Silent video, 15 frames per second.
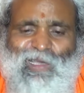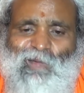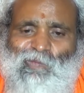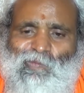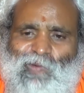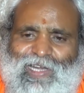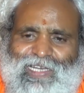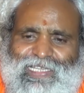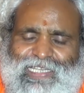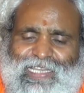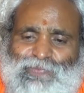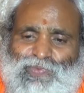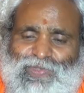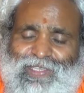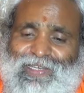
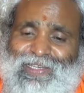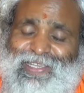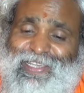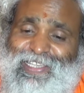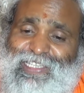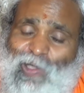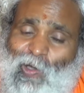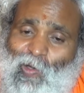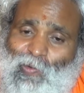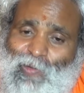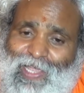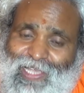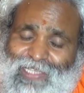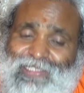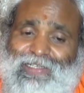Perception is
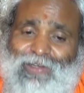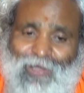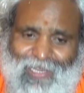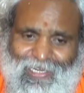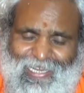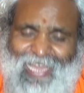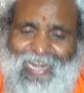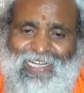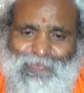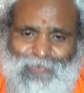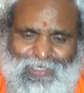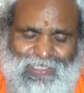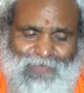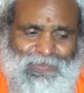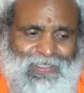always, direct
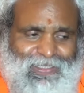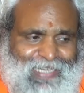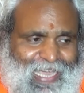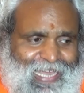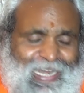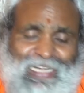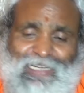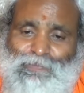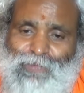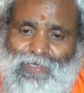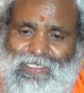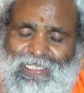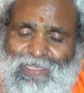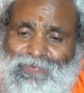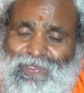perception. Direct
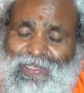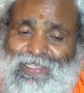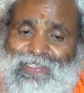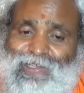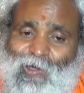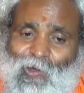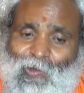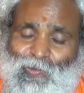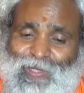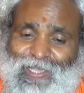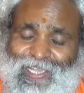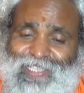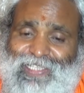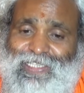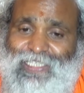perception is
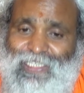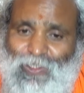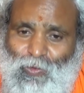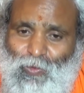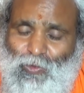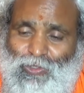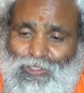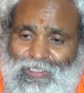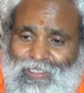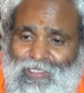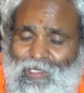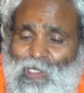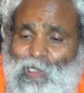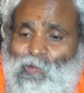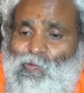always used
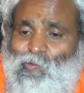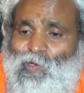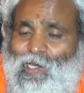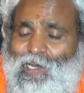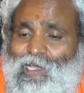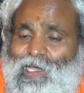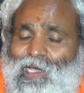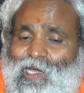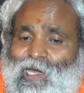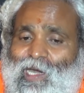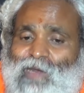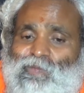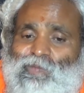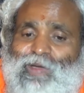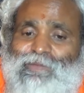for
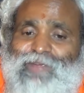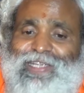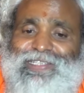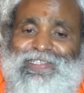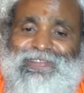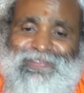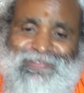confirmation.